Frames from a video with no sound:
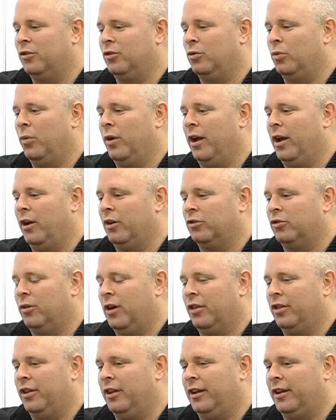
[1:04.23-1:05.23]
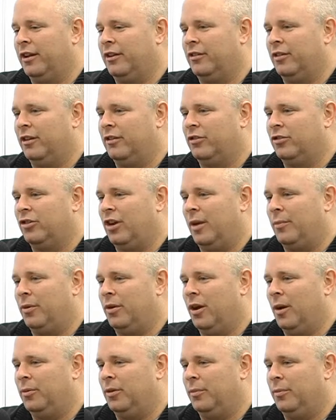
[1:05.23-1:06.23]
as well. So I think it's
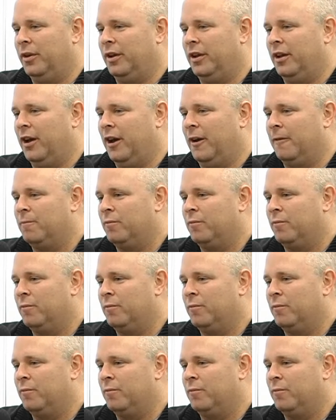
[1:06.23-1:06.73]
shaping up to be